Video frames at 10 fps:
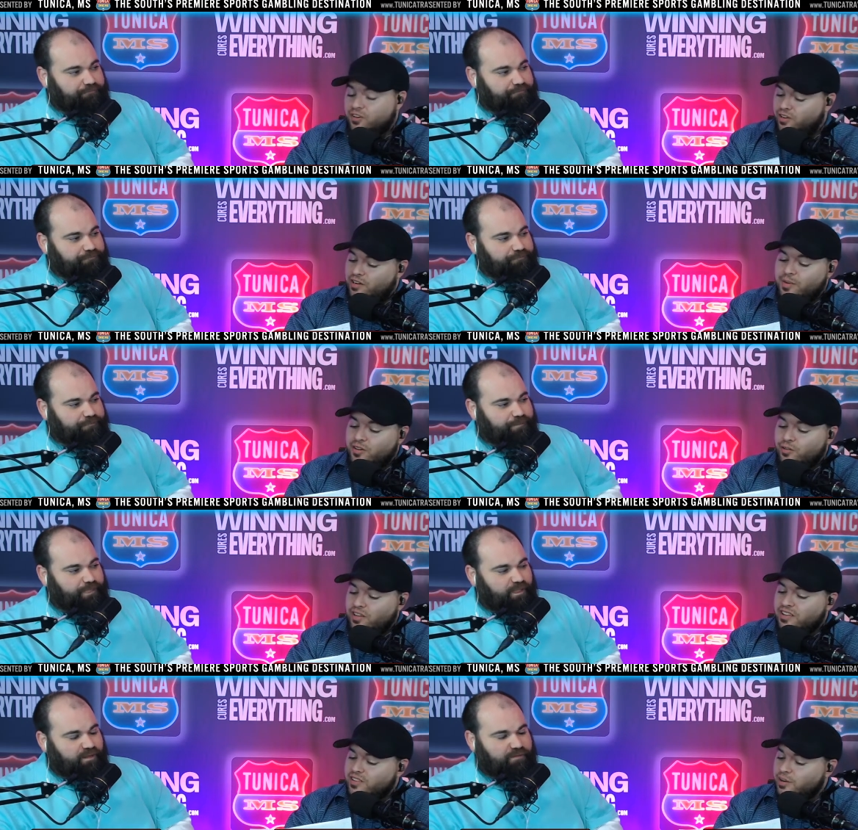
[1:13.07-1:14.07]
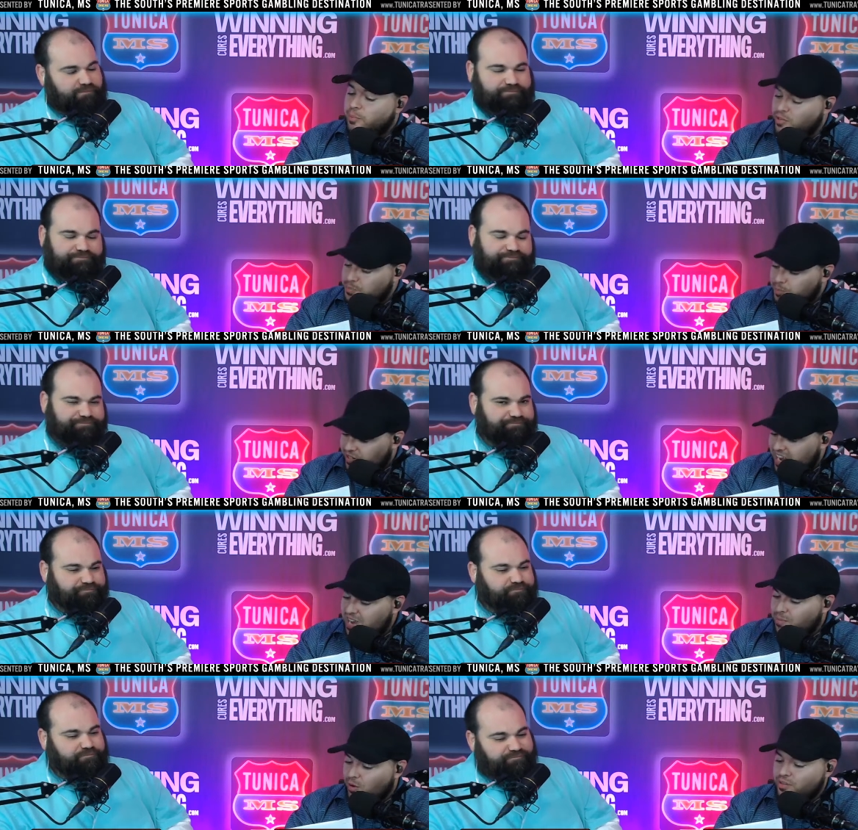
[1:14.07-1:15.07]
Speaker 1: good. I mean, you look at their points per
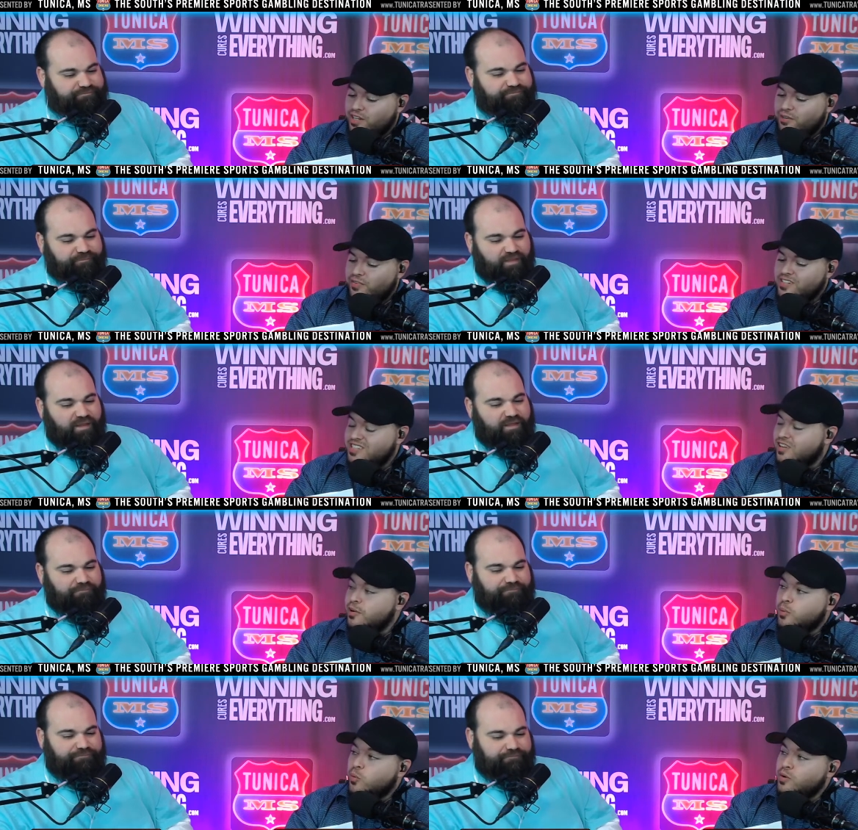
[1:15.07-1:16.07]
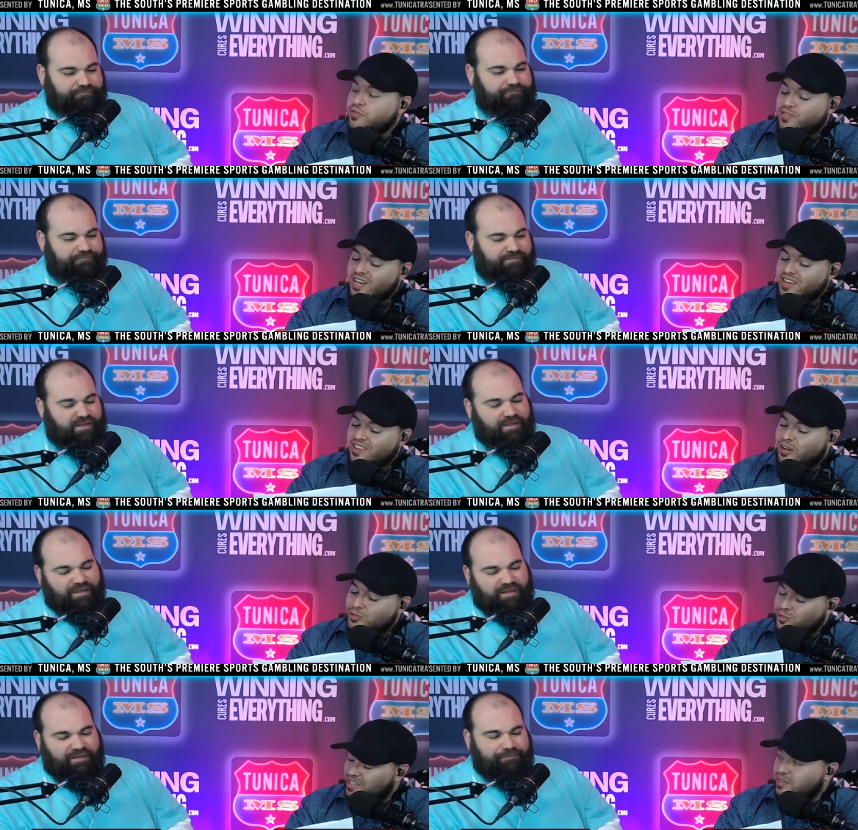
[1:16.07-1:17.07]
game on defense, they're number 115 in the
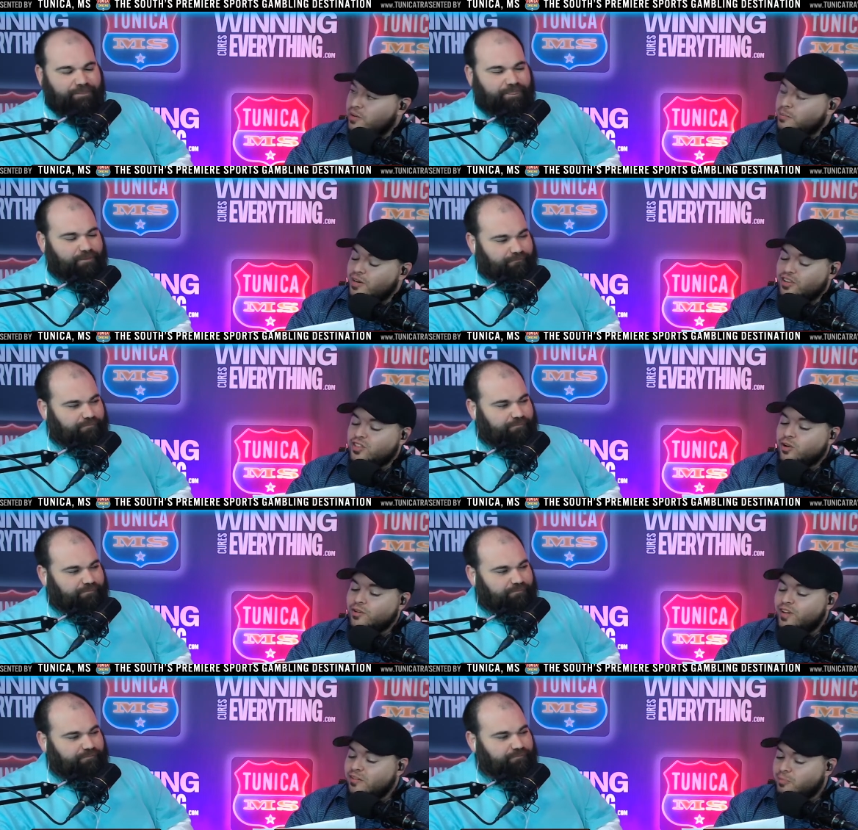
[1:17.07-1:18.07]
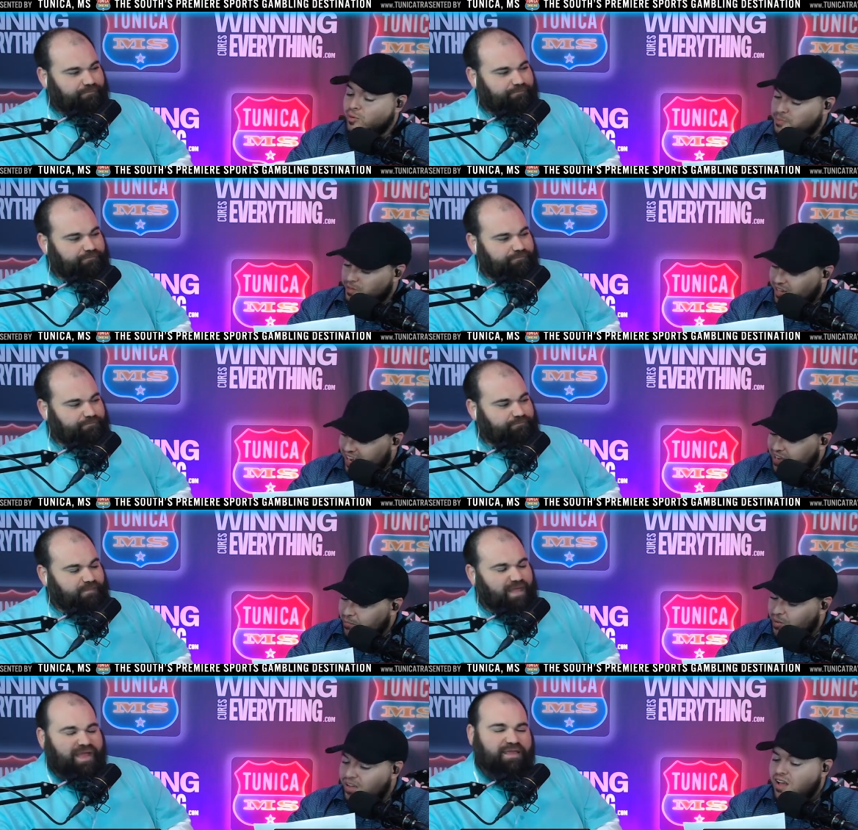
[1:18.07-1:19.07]
country. They give up nearly 35 points per
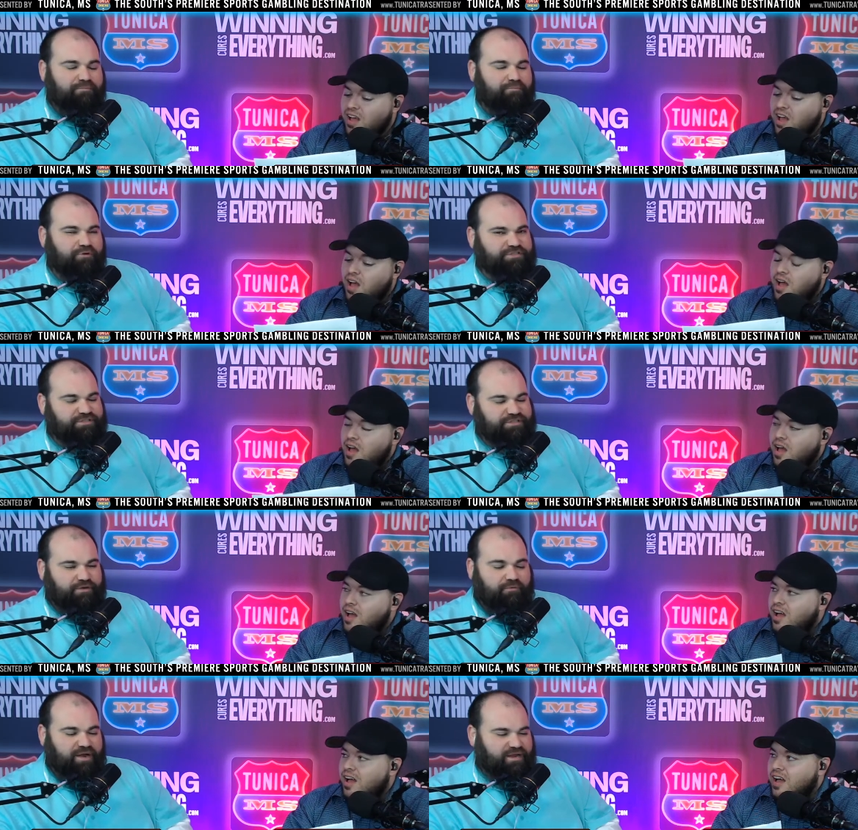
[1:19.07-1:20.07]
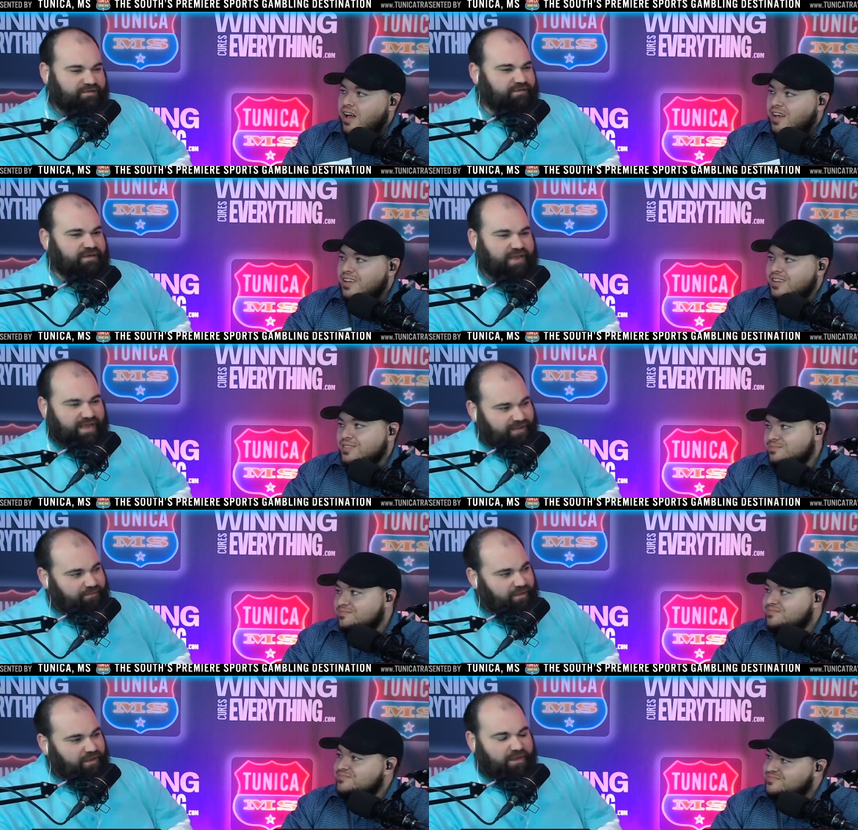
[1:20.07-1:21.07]
game.
Speaker 2: I get Butch is a great
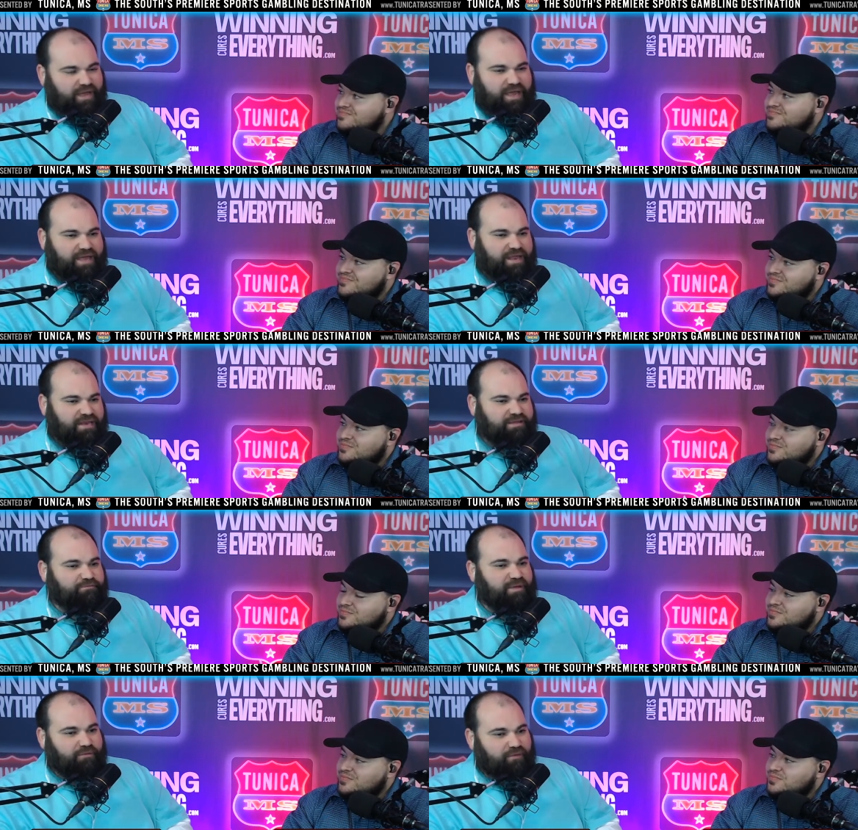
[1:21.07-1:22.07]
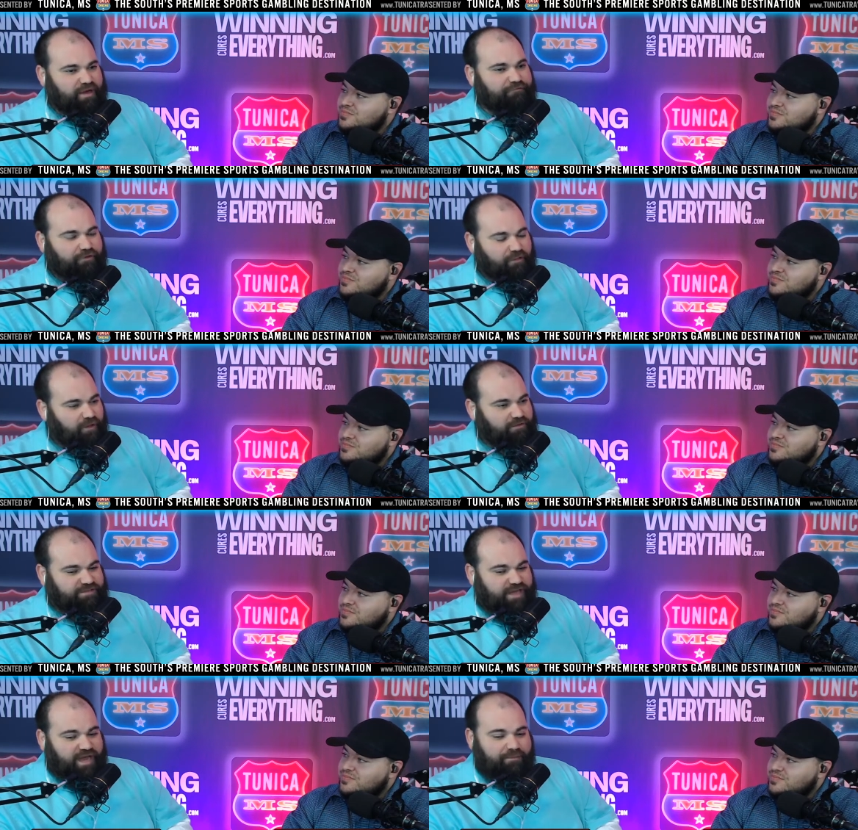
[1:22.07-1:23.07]
name, and he's been around for a long
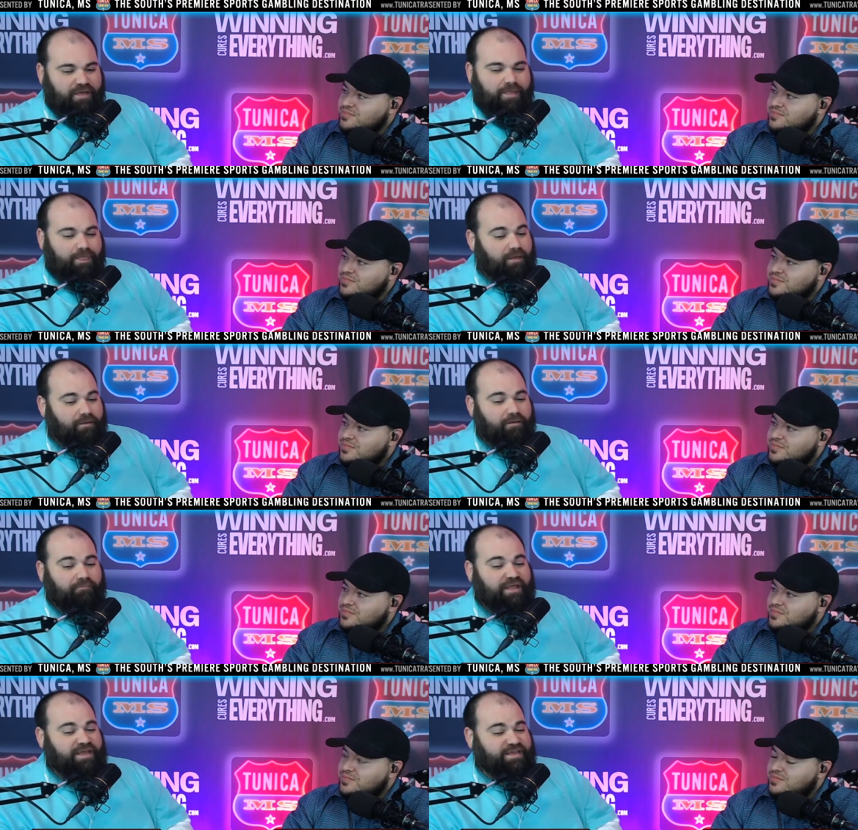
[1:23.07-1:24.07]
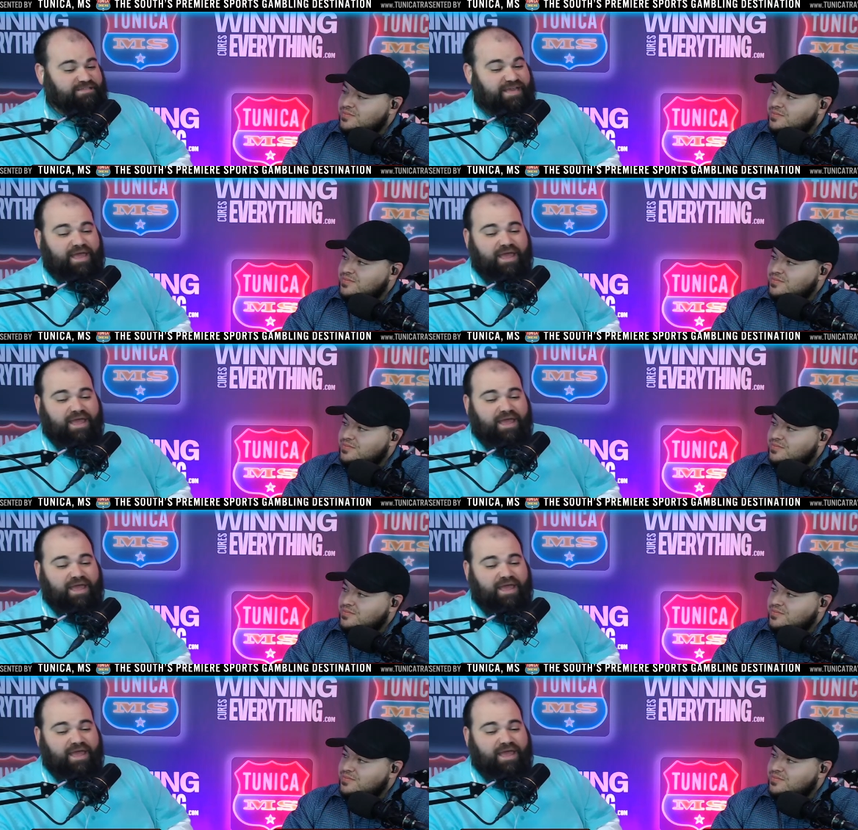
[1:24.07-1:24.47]
time. Blake is a